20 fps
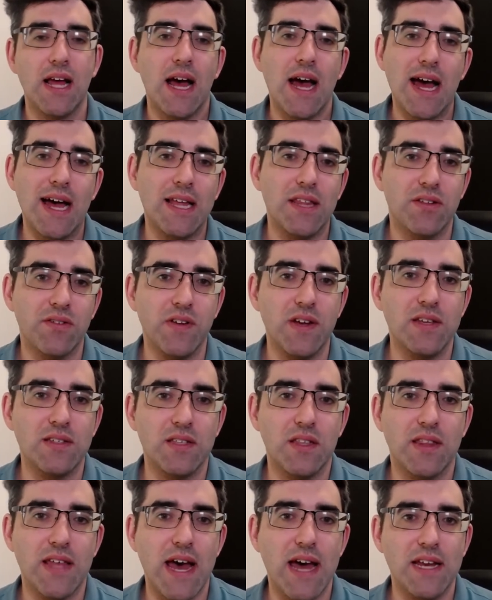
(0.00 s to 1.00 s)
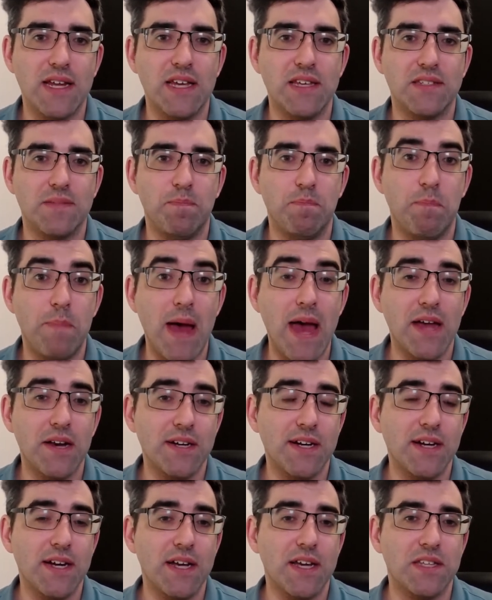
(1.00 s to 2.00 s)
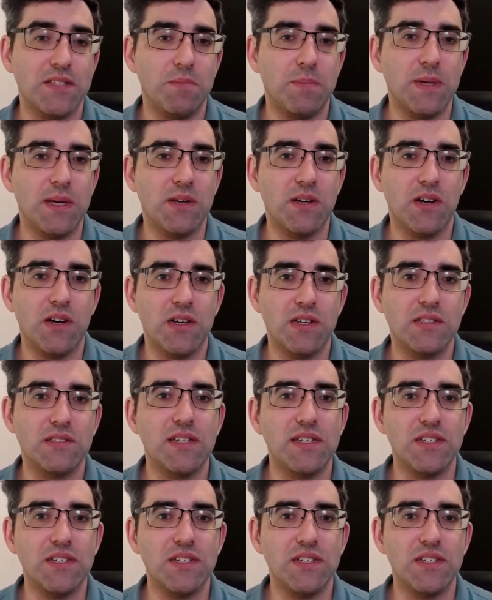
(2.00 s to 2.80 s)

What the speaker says: And the reason that is better is because